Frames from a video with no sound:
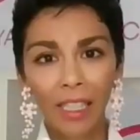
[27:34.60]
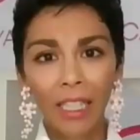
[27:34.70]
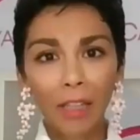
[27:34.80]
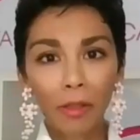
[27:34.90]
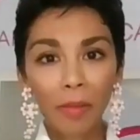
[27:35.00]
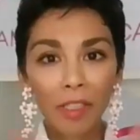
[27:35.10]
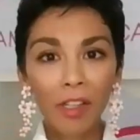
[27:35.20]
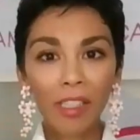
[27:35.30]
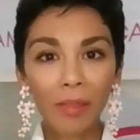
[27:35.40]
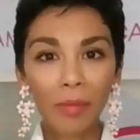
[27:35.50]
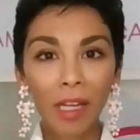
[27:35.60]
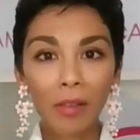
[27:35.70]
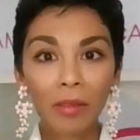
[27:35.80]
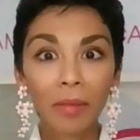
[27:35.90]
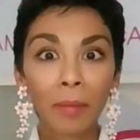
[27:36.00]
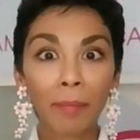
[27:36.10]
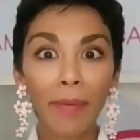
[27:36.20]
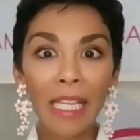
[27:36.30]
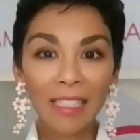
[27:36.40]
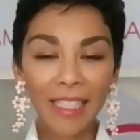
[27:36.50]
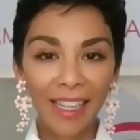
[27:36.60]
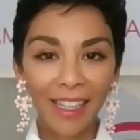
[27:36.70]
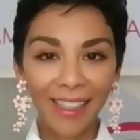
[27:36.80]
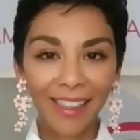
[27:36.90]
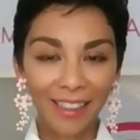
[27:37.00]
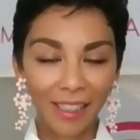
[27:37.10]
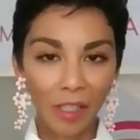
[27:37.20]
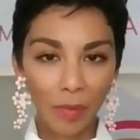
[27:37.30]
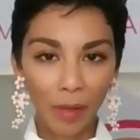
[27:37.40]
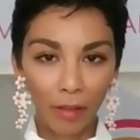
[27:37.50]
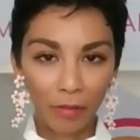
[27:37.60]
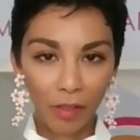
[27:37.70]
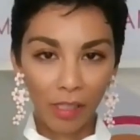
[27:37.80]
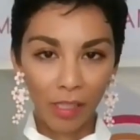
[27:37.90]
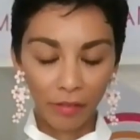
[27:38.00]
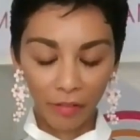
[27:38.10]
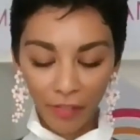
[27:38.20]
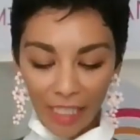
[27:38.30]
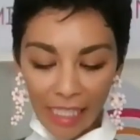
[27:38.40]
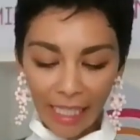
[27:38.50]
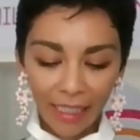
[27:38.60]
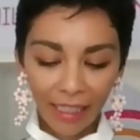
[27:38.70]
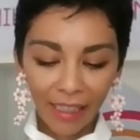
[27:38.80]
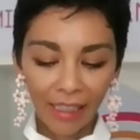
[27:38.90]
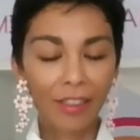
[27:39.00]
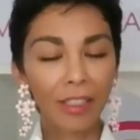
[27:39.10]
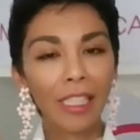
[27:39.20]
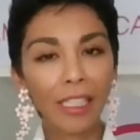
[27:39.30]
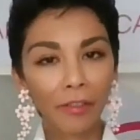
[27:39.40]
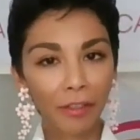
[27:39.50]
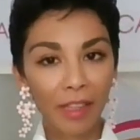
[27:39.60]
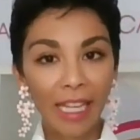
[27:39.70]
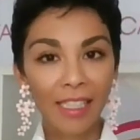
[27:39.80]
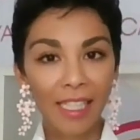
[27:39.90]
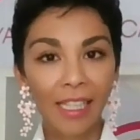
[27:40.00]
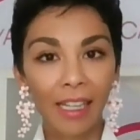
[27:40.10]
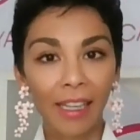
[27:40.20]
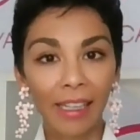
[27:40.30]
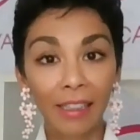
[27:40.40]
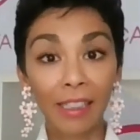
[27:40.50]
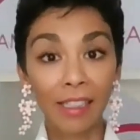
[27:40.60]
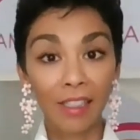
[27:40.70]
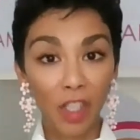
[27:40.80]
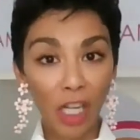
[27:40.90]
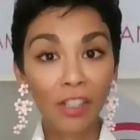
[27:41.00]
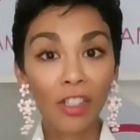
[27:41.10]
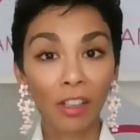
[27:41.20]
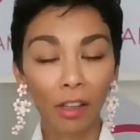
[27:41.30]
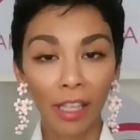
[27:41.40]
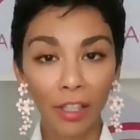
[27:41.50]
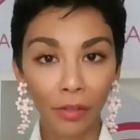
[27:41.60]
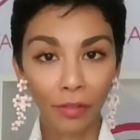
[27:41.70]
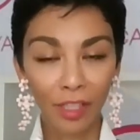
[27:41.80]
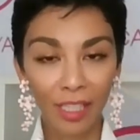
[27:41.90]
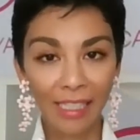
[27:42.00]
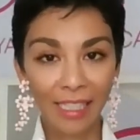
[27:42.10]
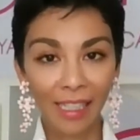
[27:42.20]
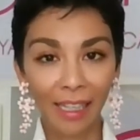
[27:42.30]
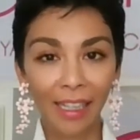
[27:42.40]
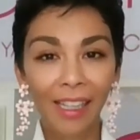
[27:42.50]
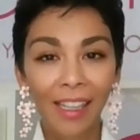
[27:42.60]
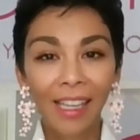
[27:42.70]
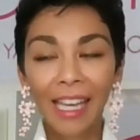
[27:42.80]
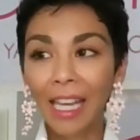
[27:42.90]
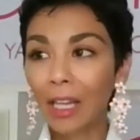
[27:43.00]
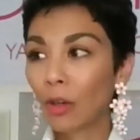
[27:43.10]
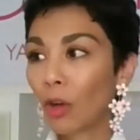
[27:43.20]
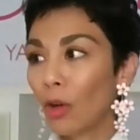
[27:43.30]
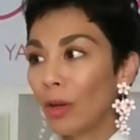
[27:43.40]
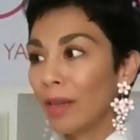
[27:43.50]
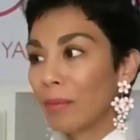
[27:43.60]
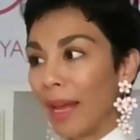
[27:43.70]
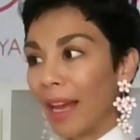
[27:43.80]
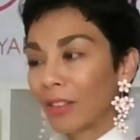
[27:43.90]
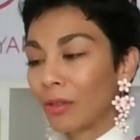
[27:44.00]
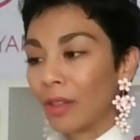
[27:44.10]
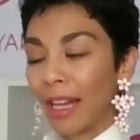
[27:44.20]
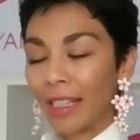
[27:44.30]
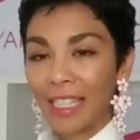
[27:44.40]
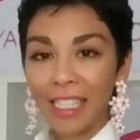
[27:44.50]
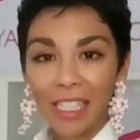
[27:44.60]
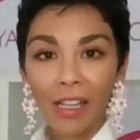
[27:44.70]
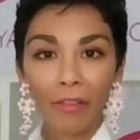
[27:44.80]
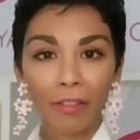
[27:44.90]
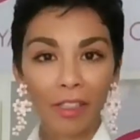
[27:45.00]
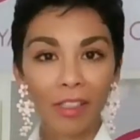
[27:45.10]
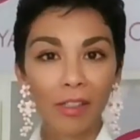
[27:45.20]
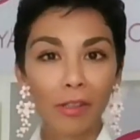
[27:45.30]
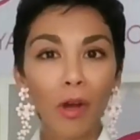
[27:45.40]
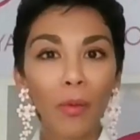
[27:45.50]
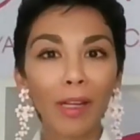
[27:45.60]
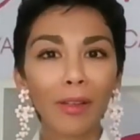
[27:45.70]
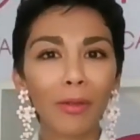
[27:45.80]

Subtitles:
And we've been talking about big data, and this is part obviously of the fintech and the need for that data and the exchange and collection for that data. And going back to that idea of us knowing